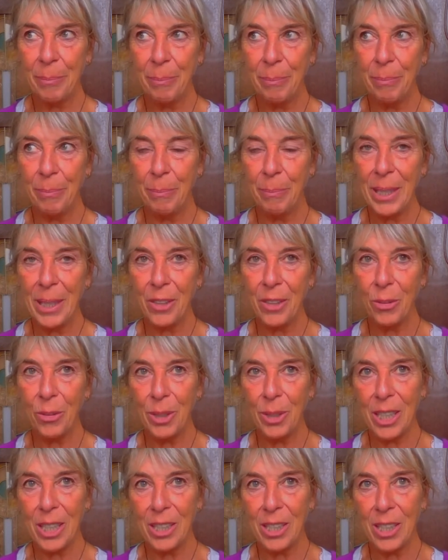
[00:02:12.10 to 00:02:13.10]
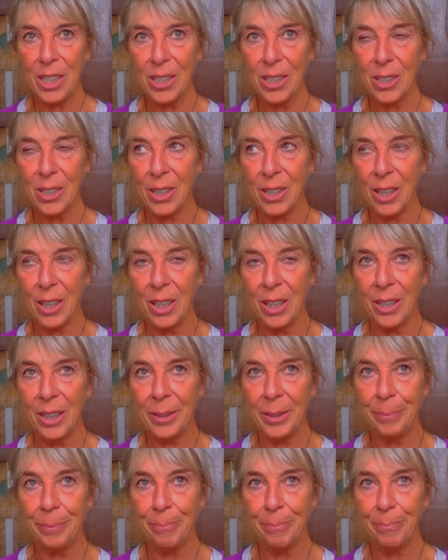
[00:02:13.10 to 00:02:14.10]
big trees is
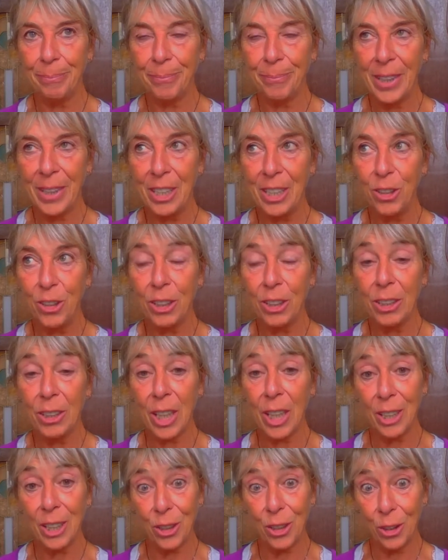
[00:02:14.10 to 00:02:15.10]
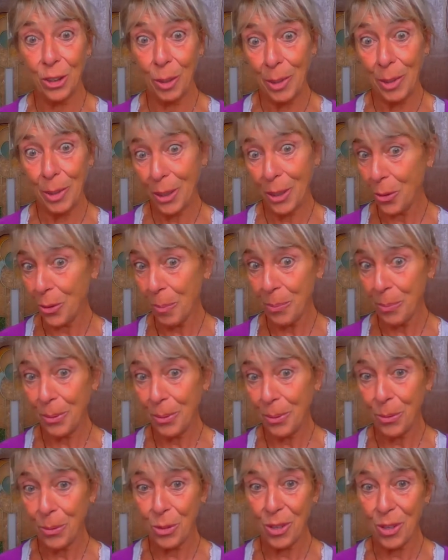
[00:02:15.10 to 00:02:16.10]
not a taxonomic group
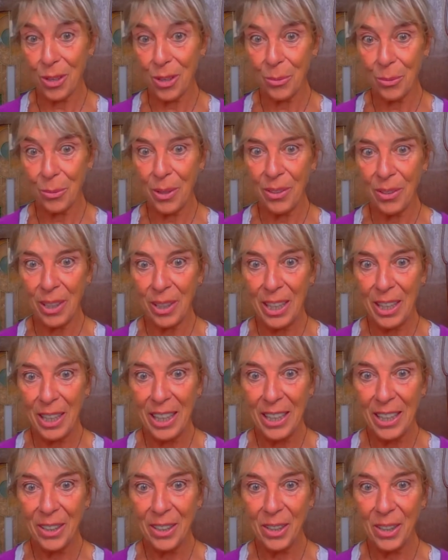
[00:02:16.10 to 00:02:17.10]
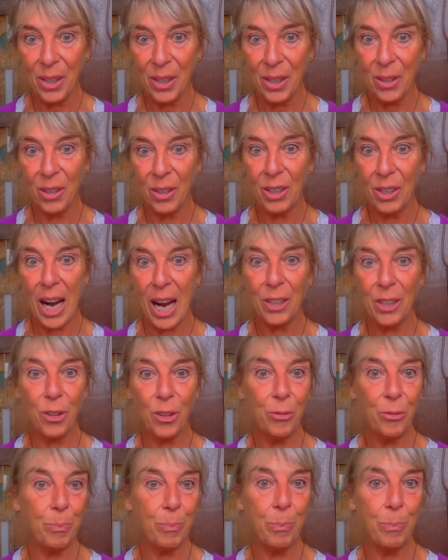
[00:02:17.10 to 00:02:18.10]
to start with. You know, mm-hmm. kind
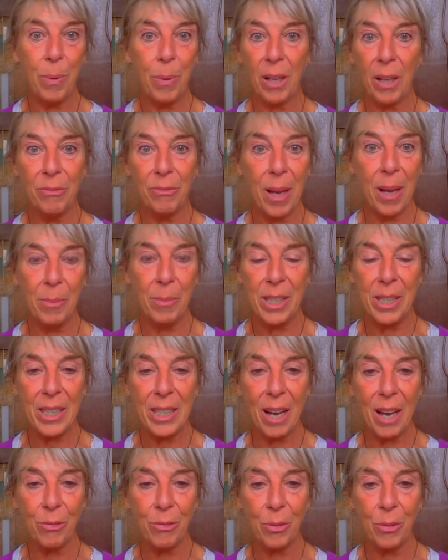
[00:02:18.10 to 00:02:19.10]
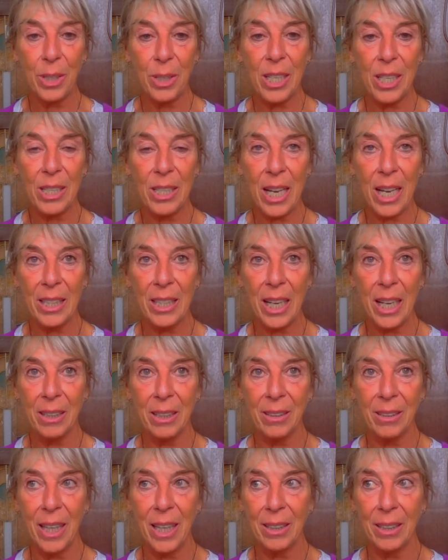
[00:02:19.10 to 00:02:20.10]
of plant families have trees
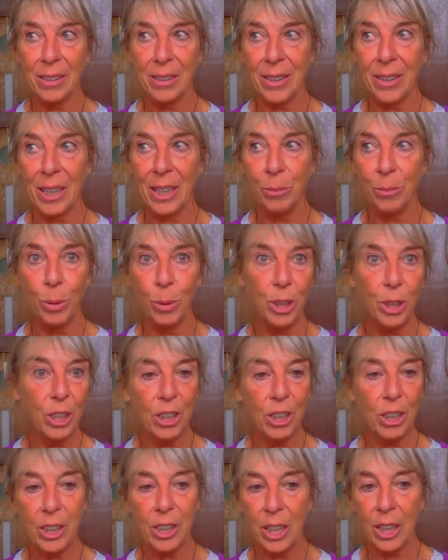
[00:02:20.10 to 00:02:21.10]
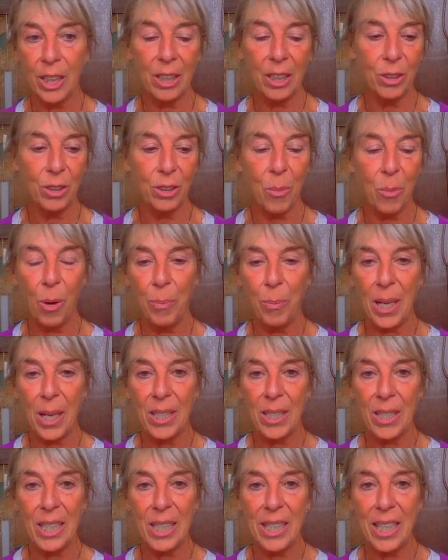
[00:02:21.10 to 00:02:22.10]
and bushes and small
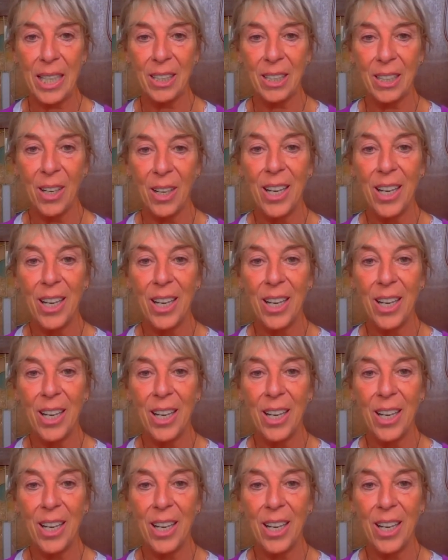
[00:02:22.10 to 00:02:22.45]
plants in their